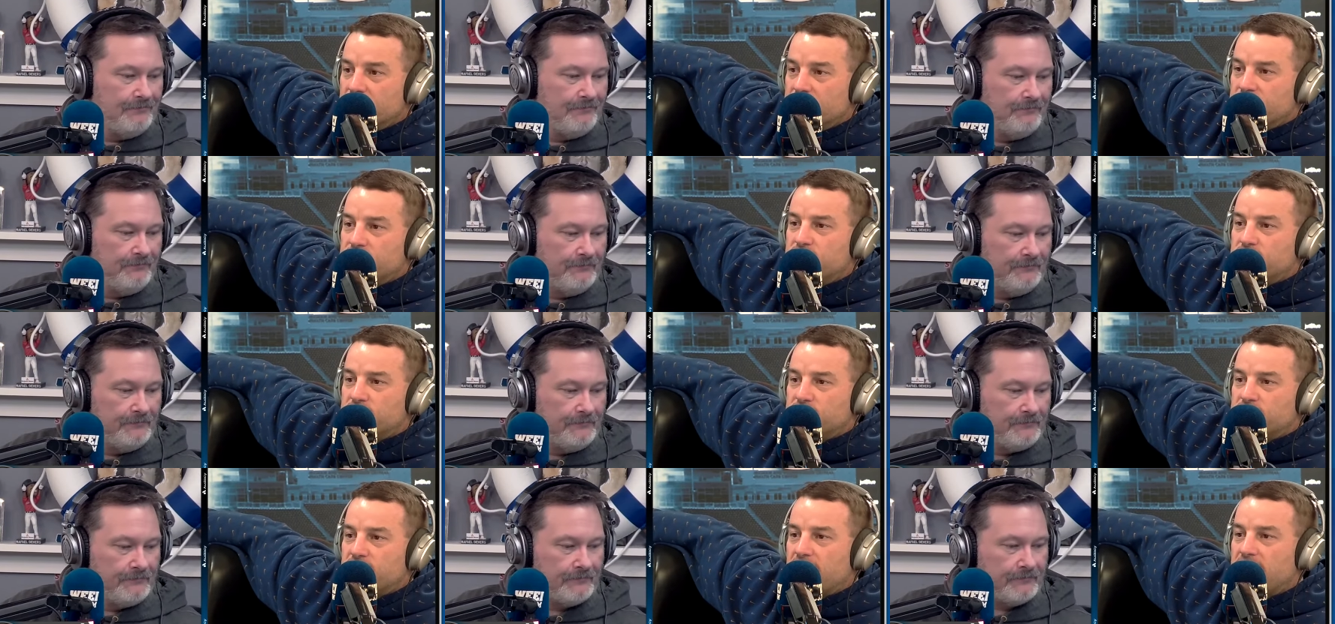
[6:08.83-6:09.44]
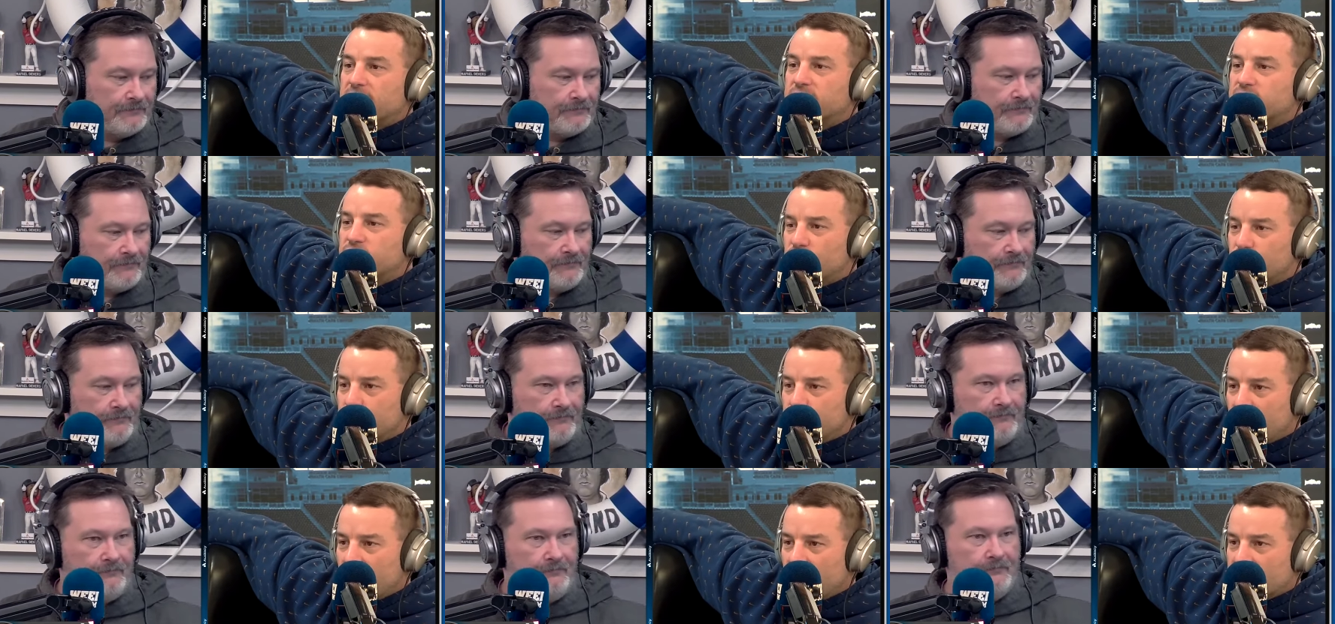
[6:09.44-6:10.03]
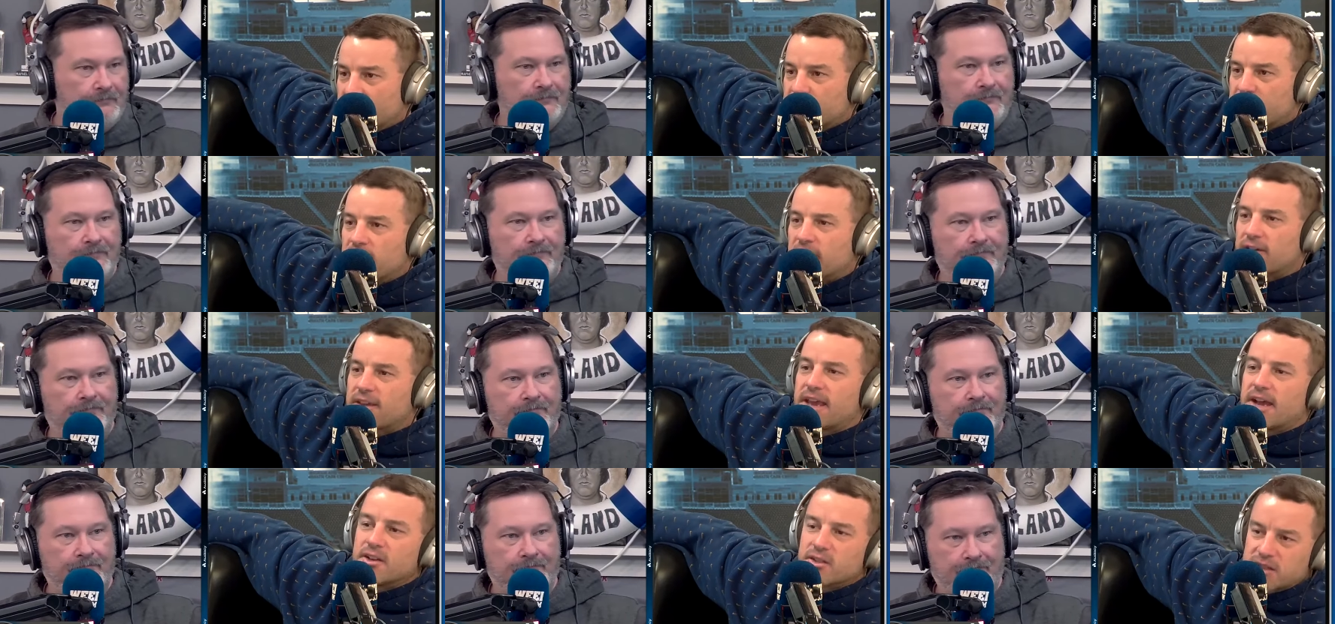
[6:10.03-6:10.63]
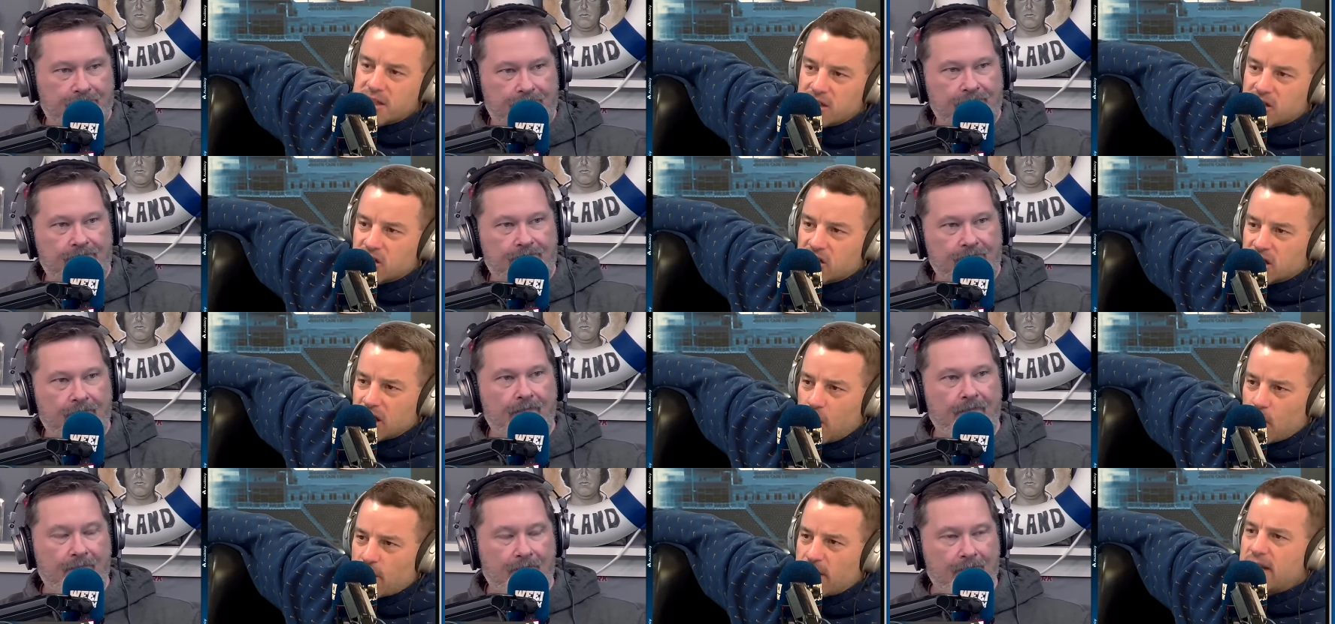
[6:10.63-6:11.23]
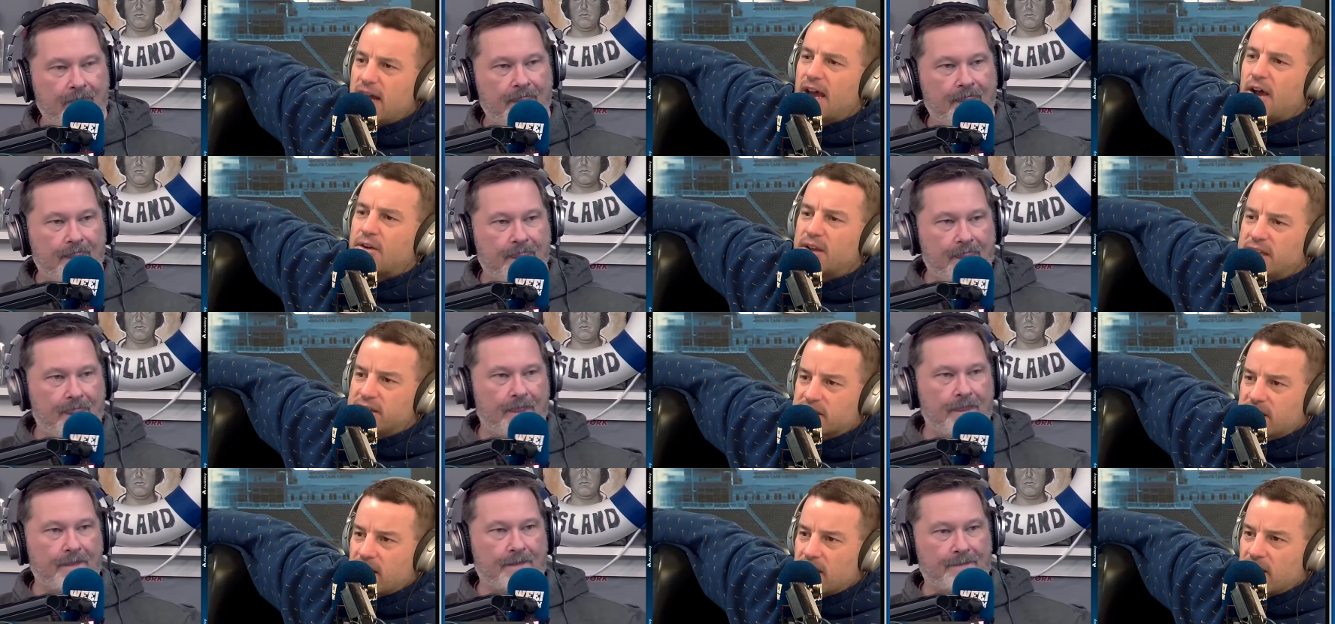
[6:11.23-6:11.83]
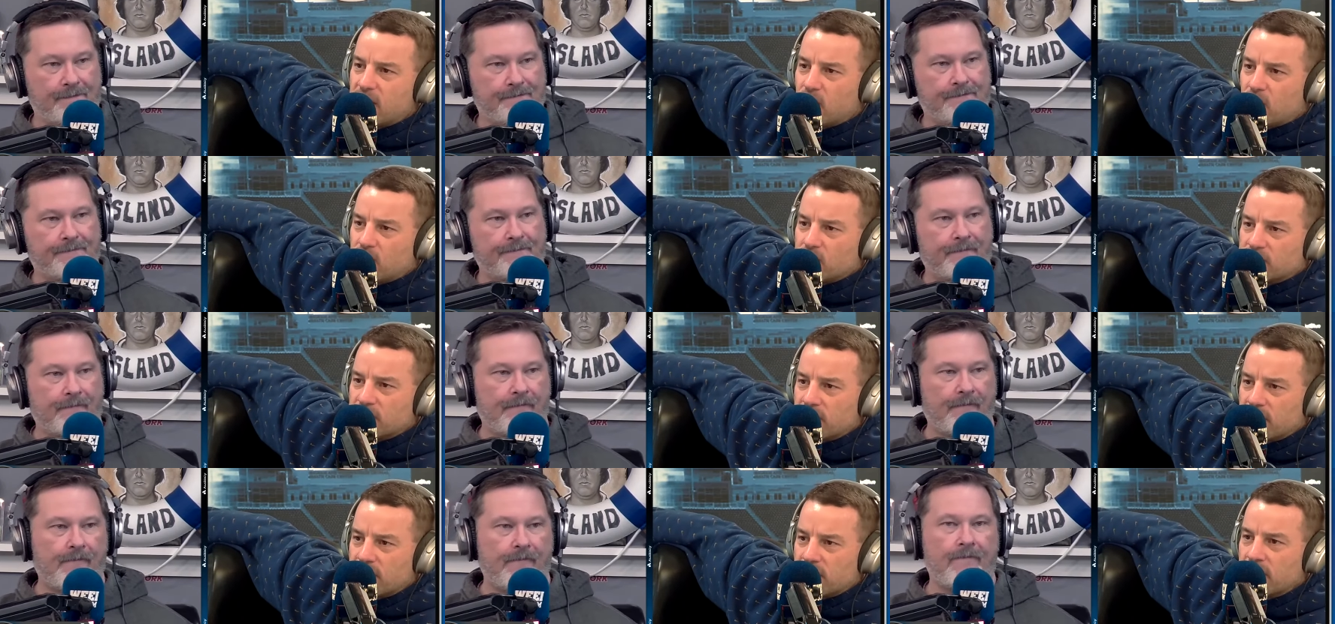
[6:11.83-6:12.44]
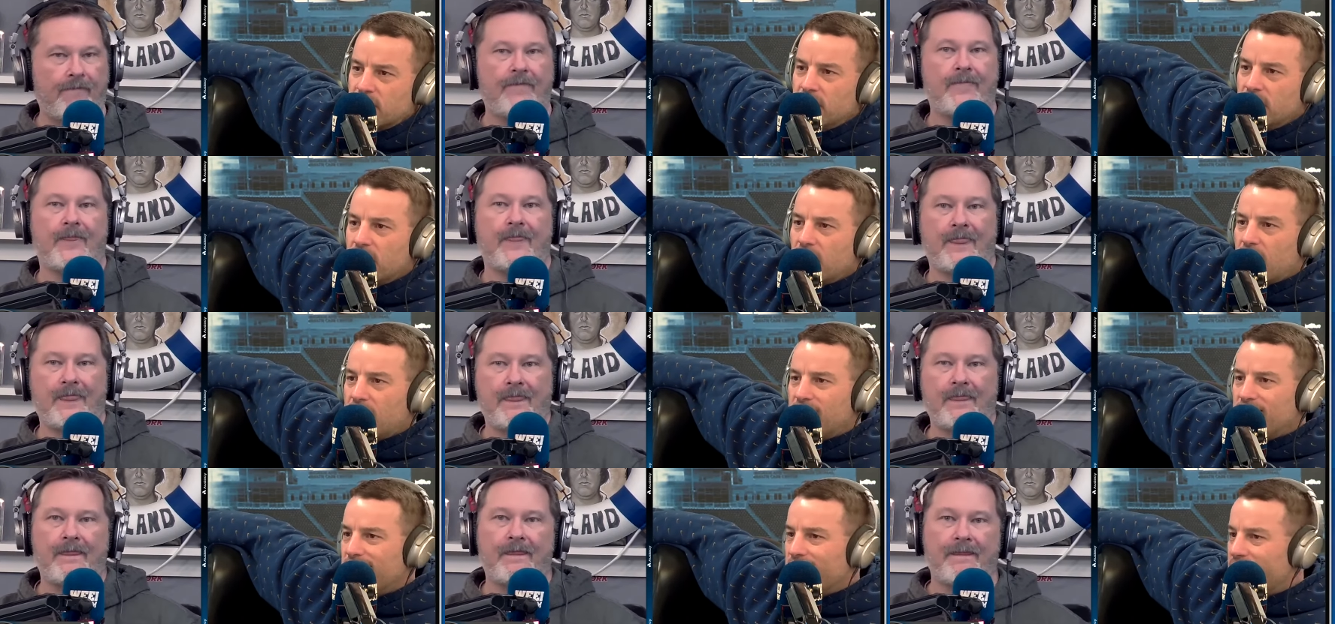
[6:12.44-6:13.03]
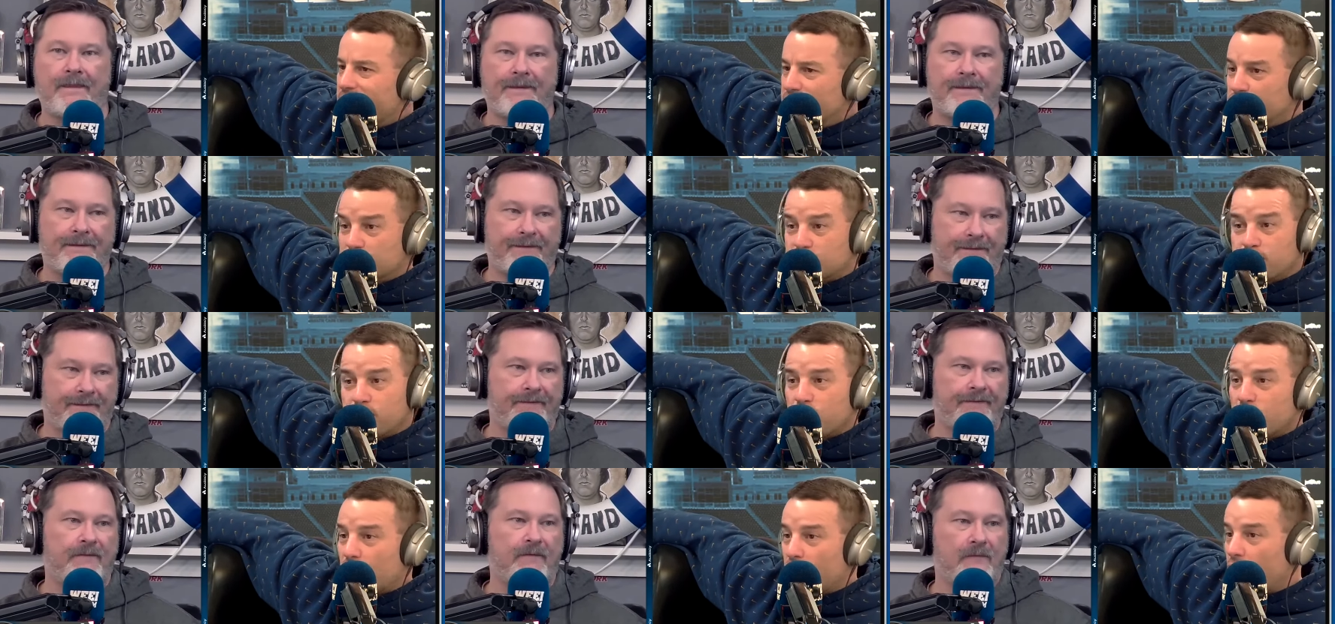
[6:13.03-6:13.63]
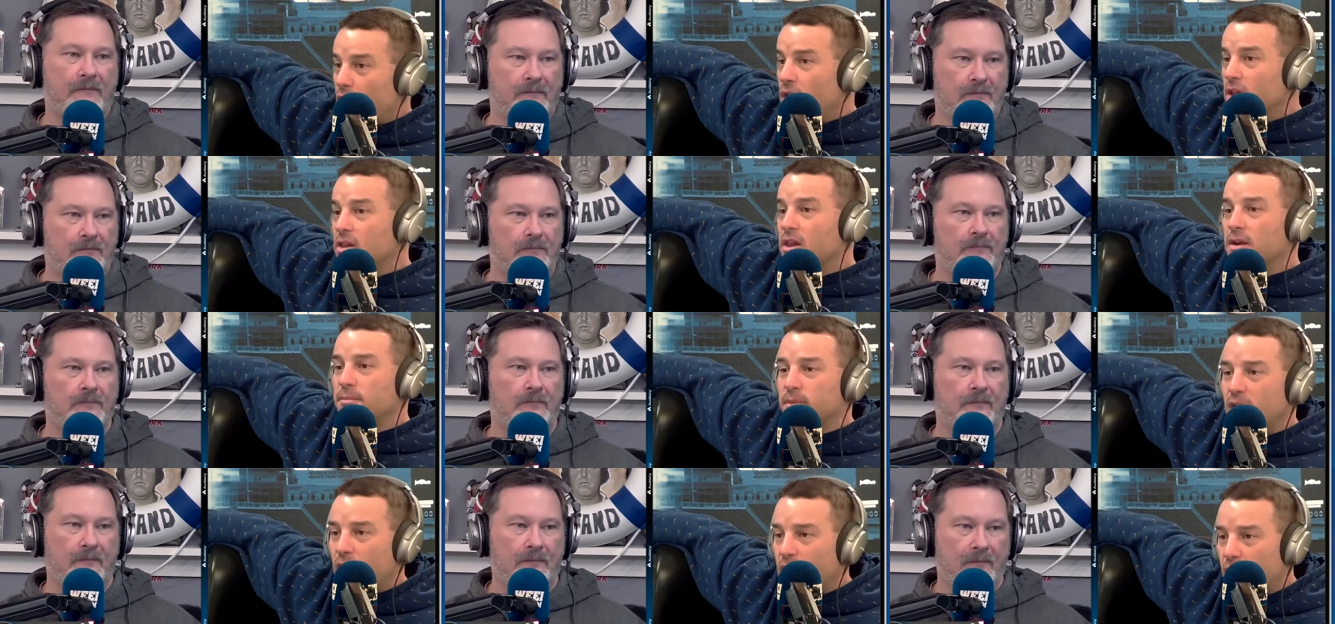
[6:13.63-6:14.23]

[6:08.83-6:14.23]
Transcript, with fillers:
Speaker 1: Did you take too much? You know, Kelsey's slowing down. He's getting older. Are you going to just put it all on